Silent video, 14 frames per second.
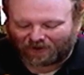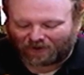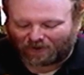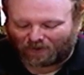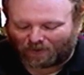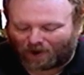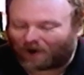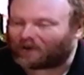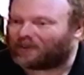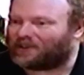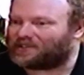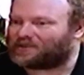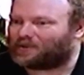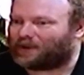Well,
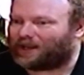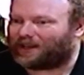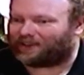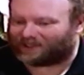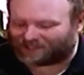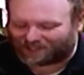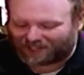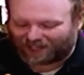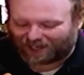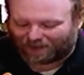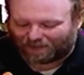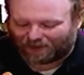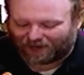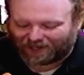this week, let's take
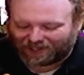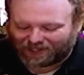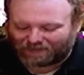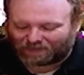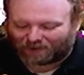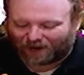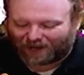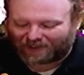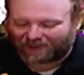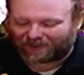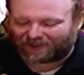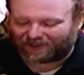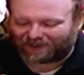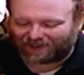a big, deep
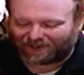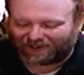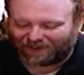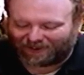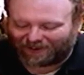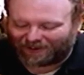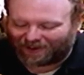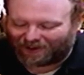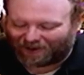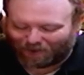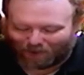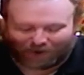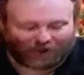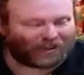breath
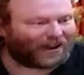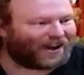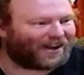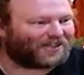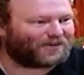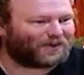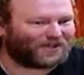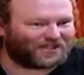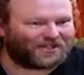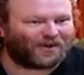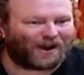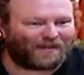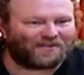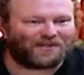and realize we
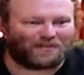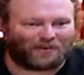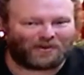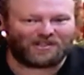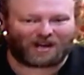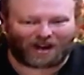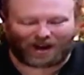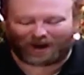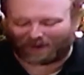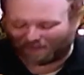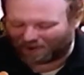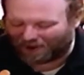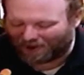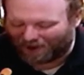still have some more
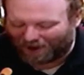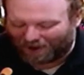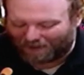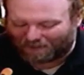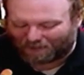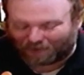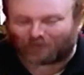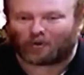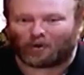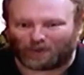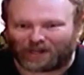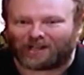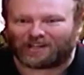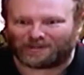time before
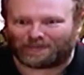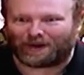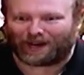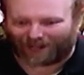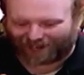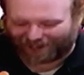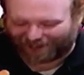we need to panic.